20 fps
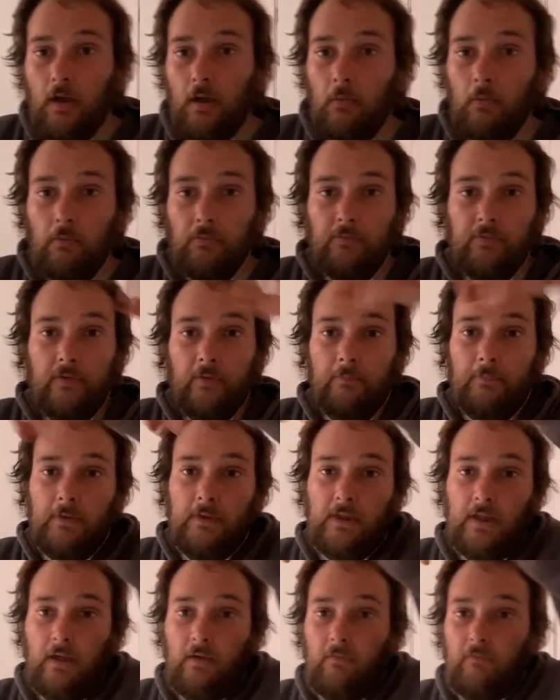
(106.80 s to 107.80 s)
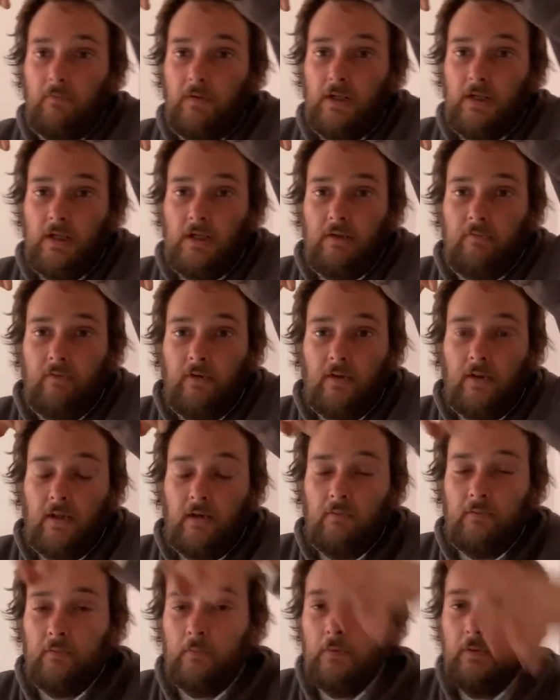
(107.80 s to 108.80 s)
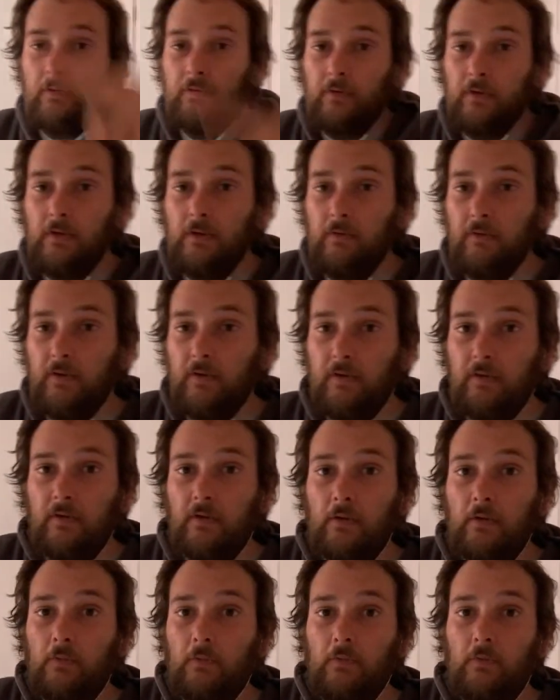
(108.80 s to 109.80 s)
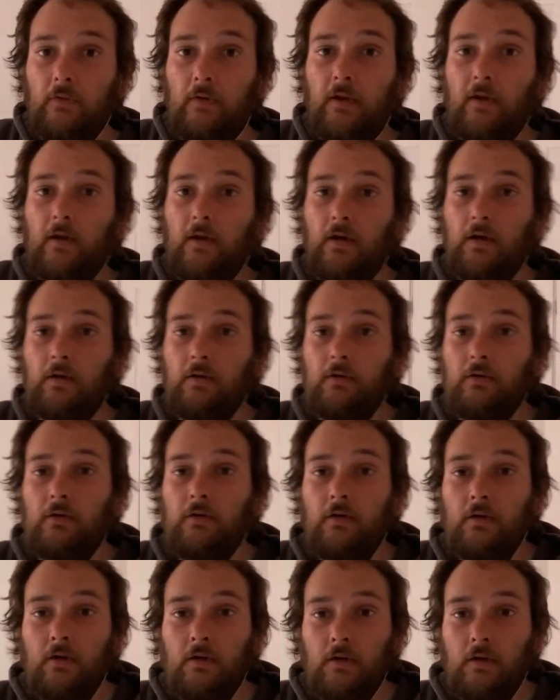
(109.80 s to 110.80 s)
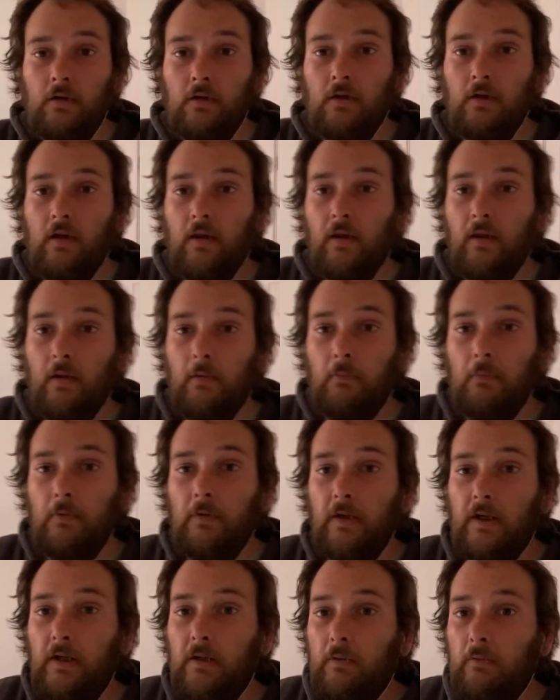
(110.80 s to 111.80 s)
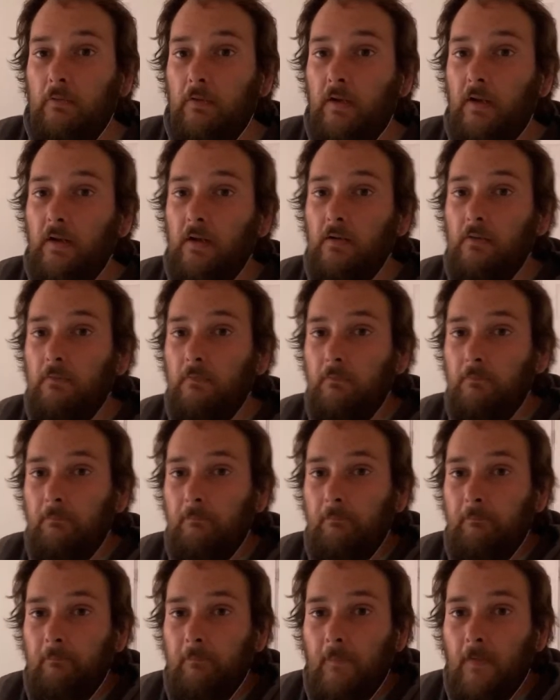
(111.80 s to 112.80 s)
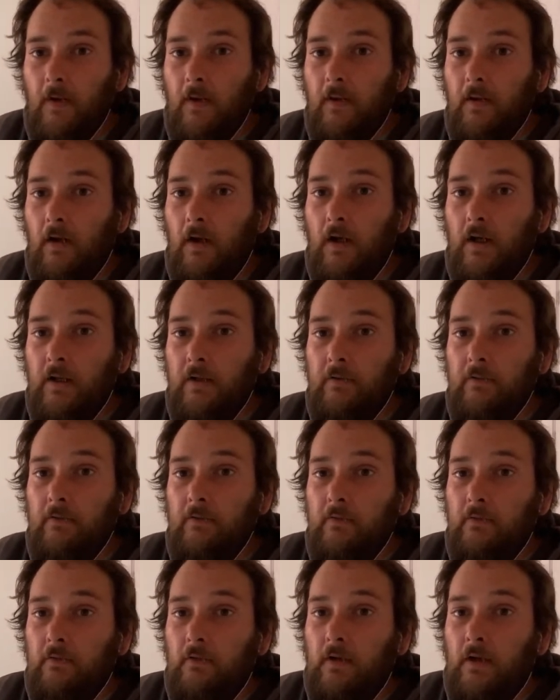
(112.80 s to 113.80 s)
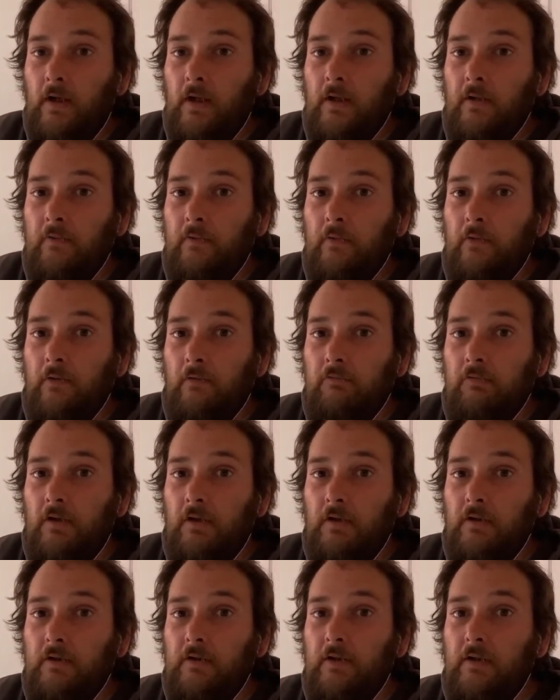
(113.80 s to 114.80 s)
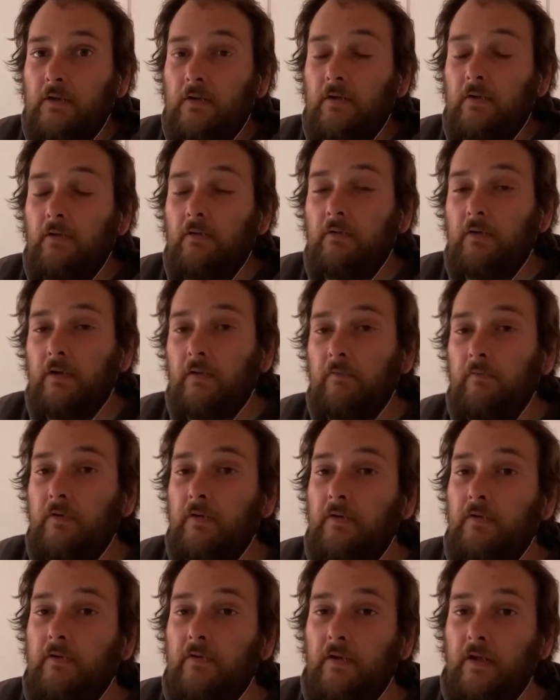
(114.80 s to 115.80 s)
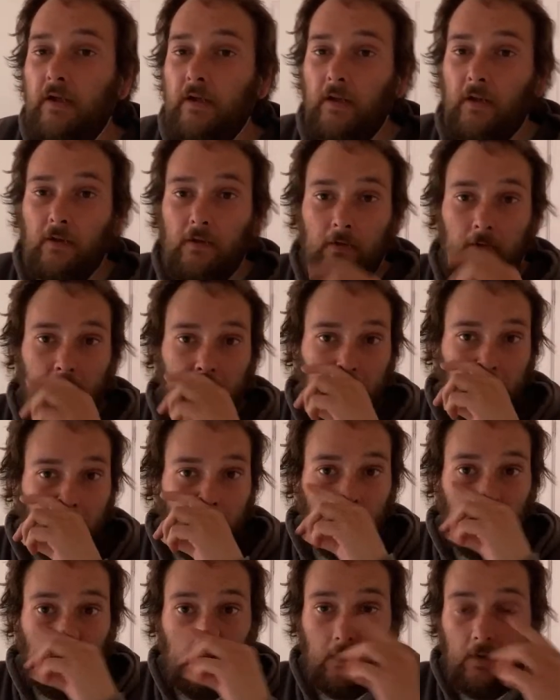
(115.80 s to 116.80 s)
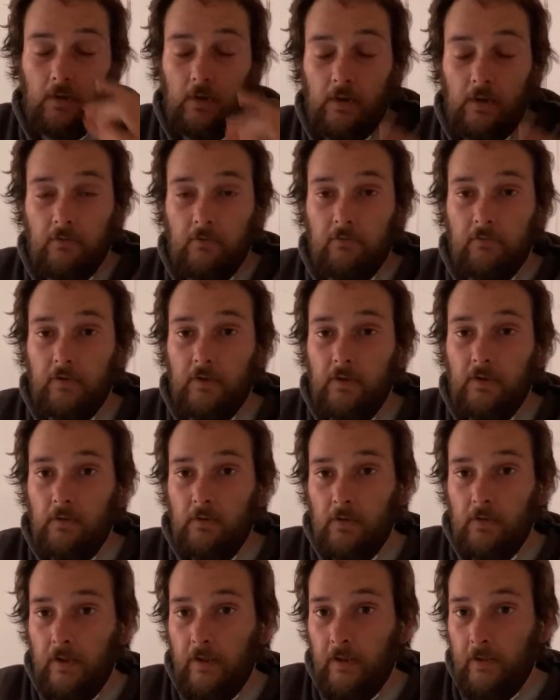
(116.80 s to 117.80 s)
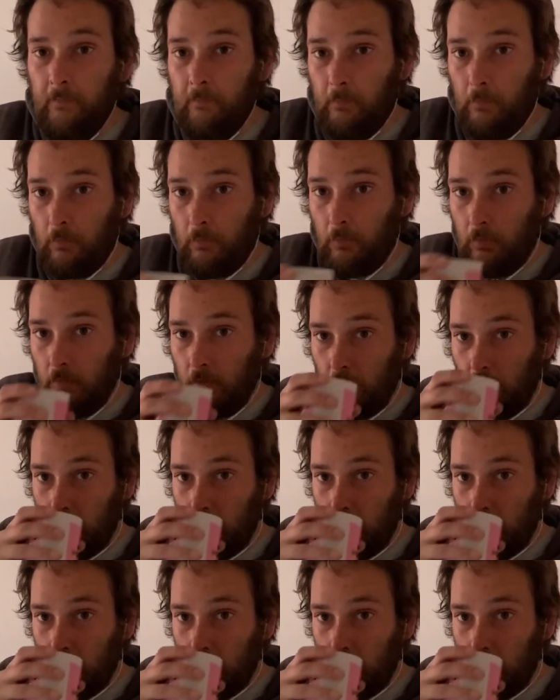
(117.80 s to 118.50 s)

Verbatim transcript: I want it to be out there, that's out the window. It can go suck someone else. I ain't I ain't doing crack again. I'm not giving into that stuff, that white shit anymore.